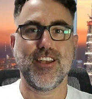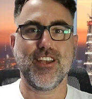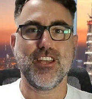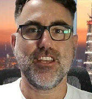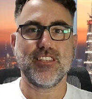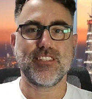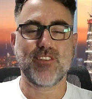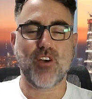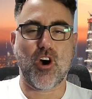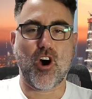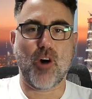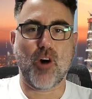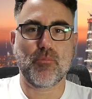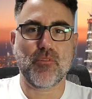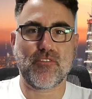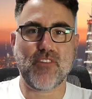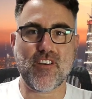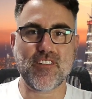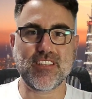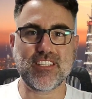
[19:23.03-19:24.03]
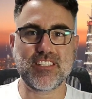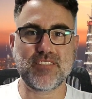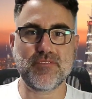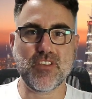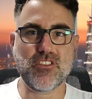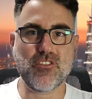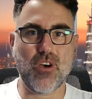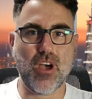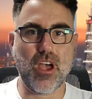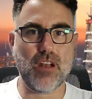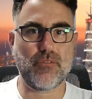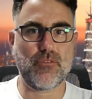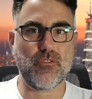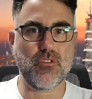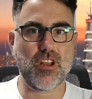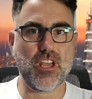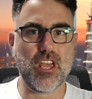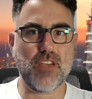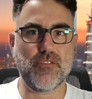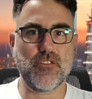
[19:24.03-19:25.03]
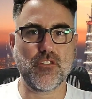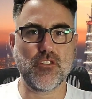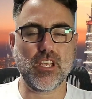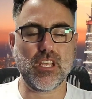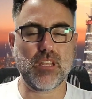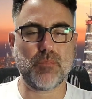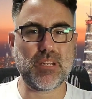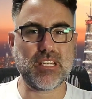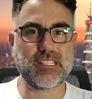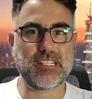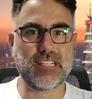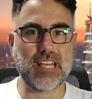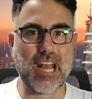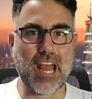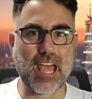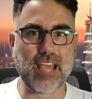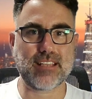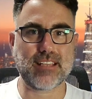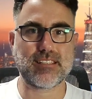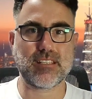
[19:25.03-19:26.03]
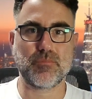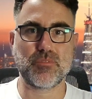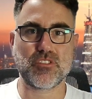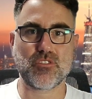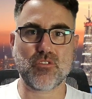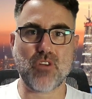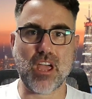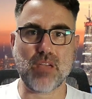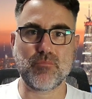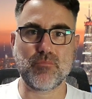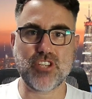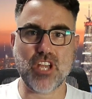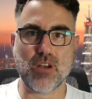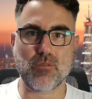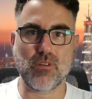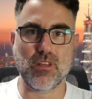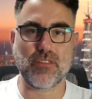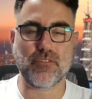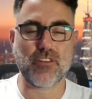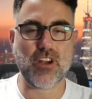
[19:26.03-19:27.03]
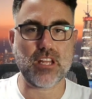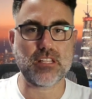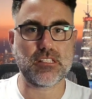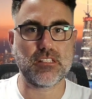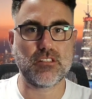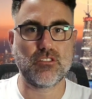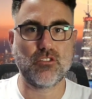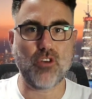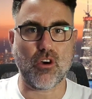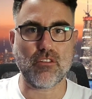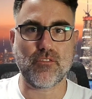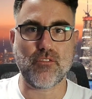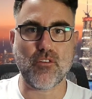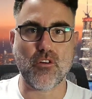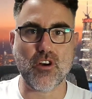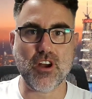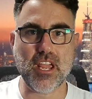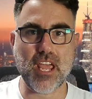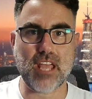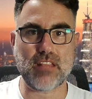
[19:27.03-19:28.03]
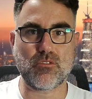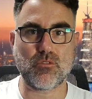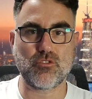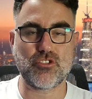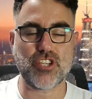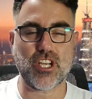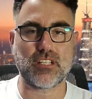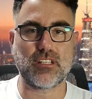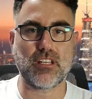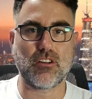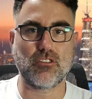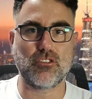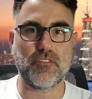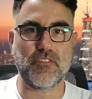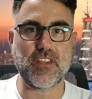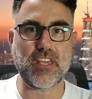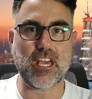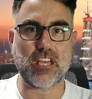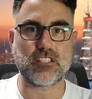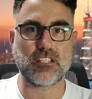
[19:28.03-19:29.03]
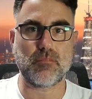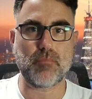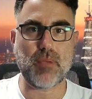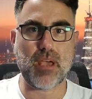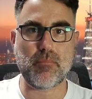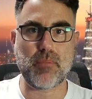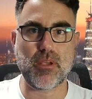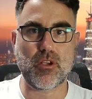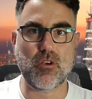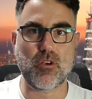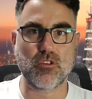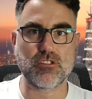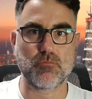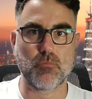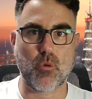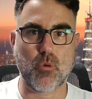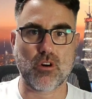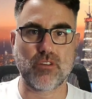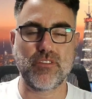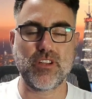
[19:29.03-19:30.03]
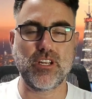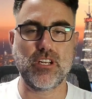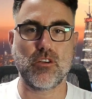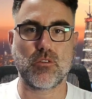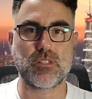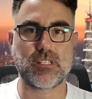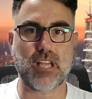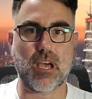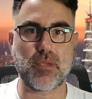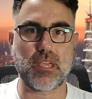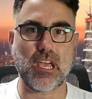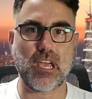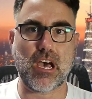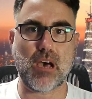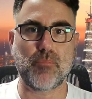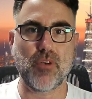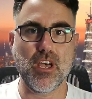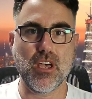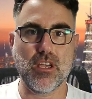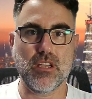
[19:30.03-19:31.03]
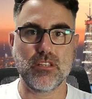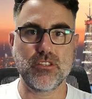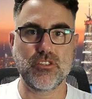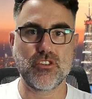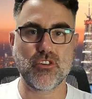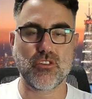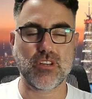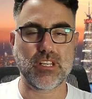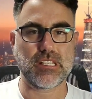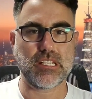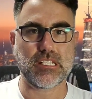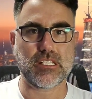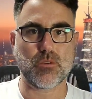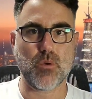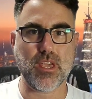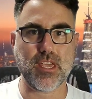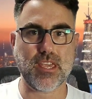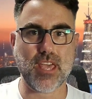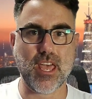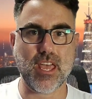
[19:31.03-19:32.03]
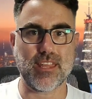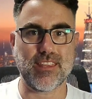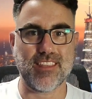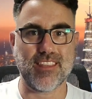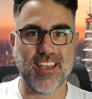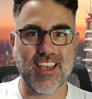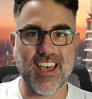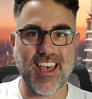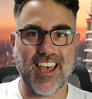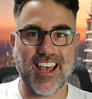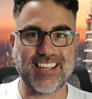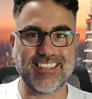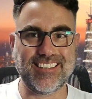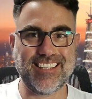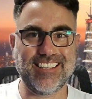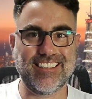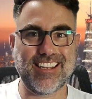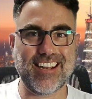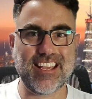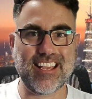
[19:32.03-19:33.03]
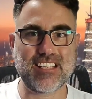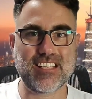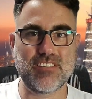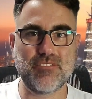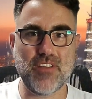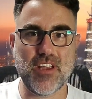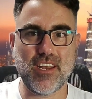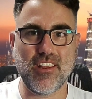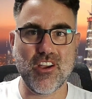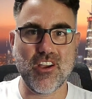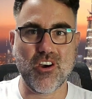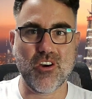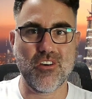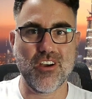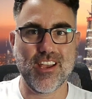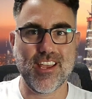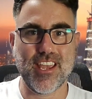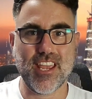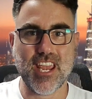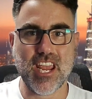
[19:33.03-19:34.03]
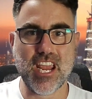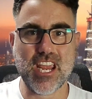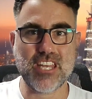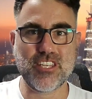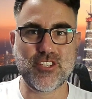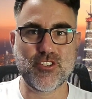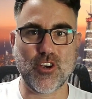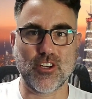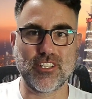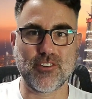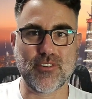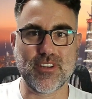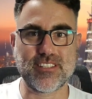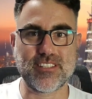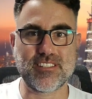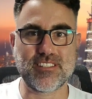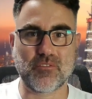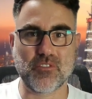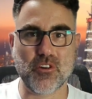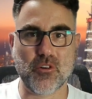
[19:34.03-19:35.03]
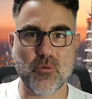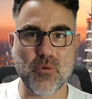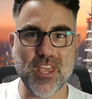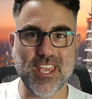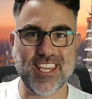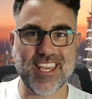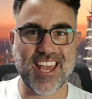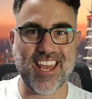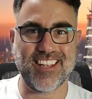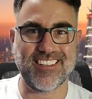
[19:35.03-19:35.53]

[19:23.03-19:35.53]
So hope you found this video helpful. If you did, please hit the like, subscribe, share with friends. Don't forget to check the notification bell because more videos coming up during this weekend. Until the next video, enjoy the rest of your weekend.